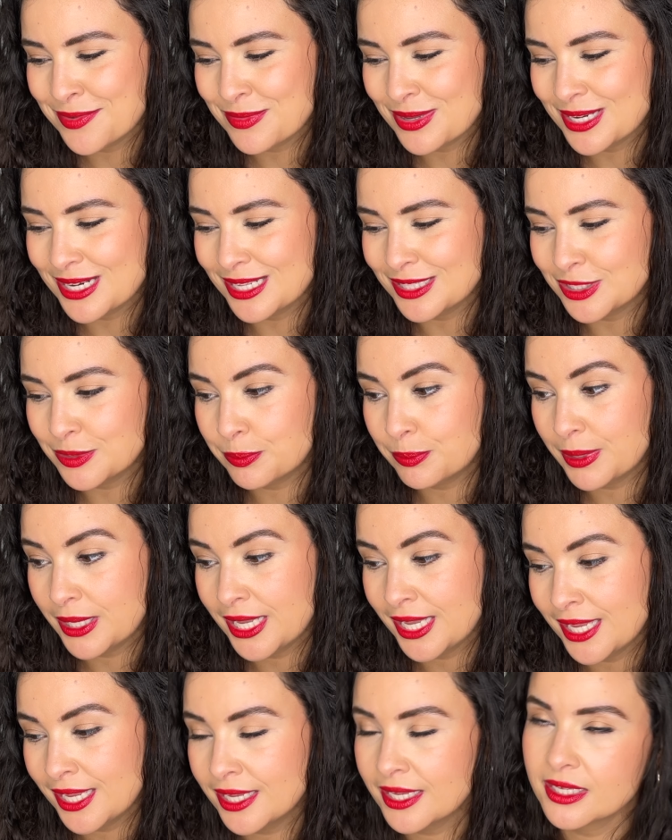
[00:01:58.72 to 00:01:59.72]
I mean, it's
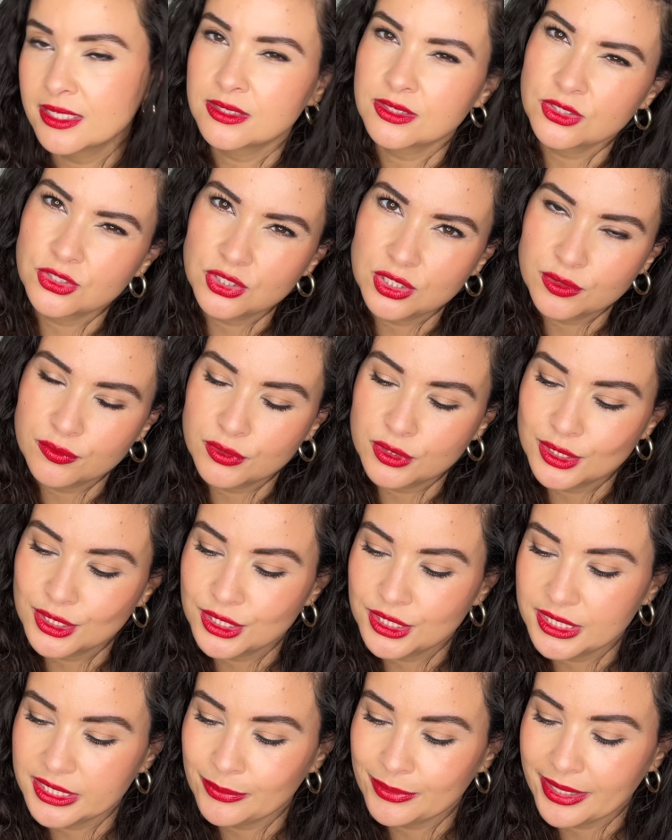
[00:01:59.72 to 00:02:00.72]
pink, it's
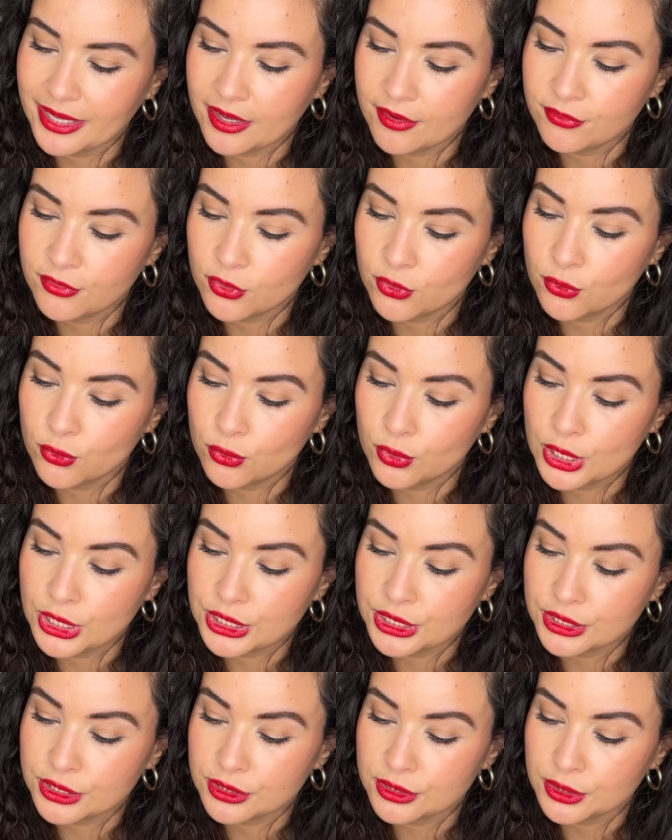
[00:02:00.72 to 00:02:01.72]
Givenchy. We have the
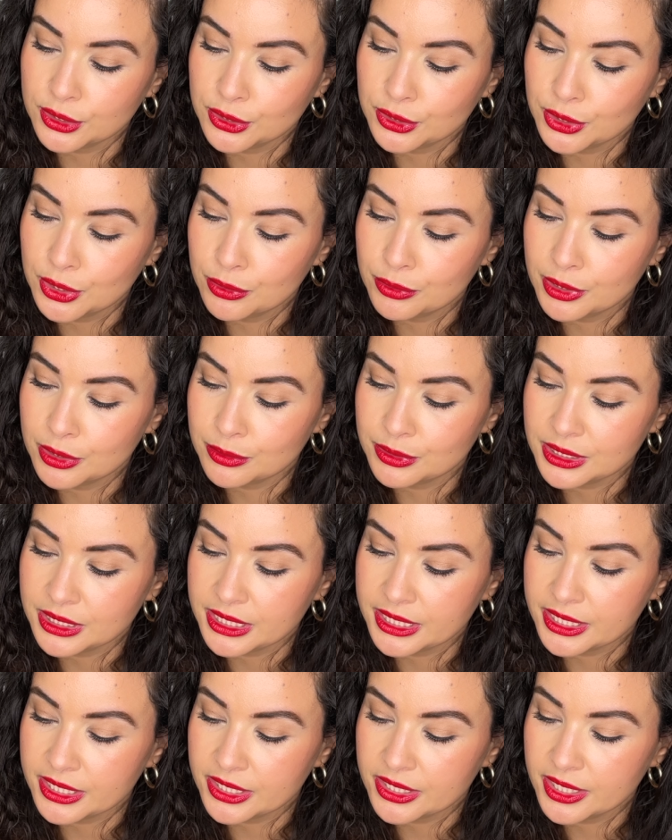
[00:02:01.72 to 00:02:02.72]
gorgeous logos
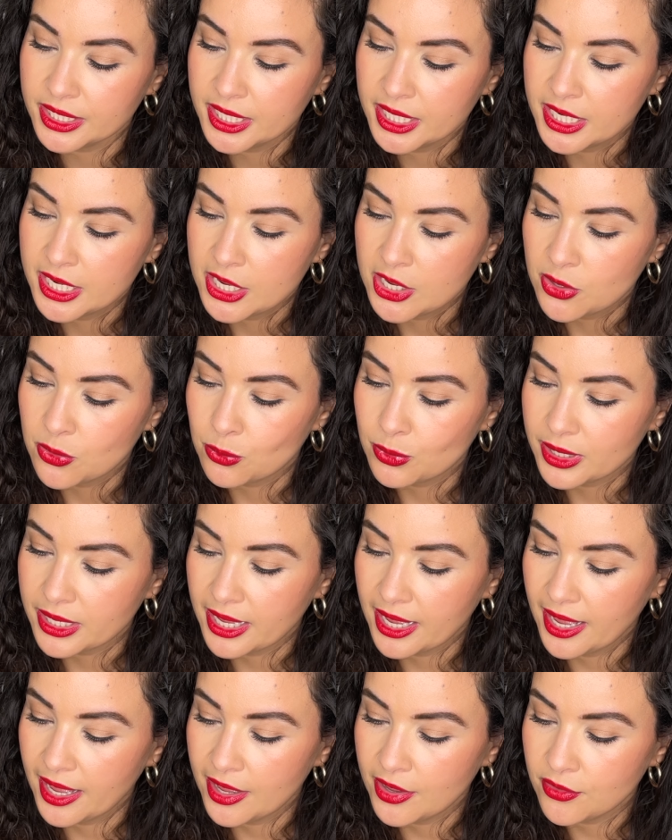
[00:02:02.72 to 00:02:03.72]
here we
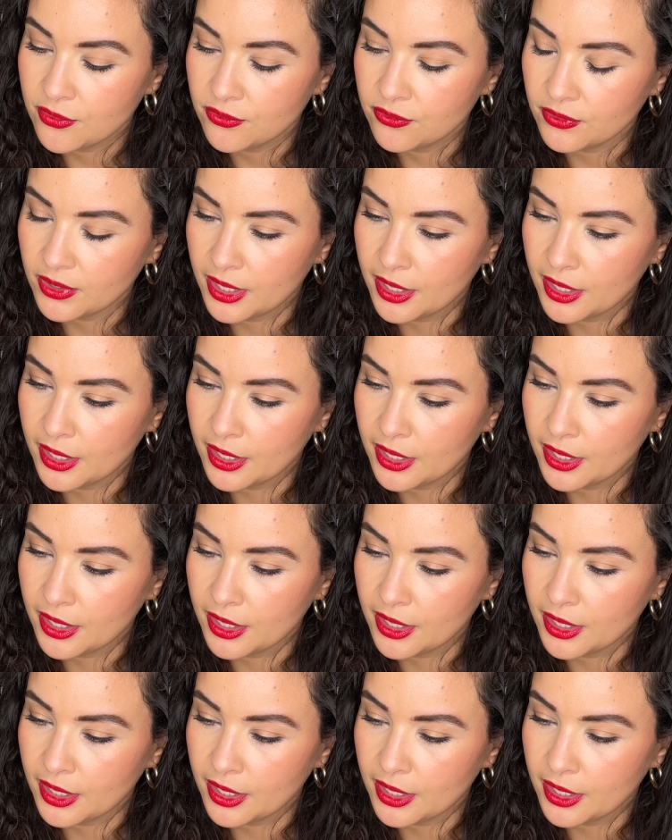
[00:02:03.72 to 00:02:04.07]
have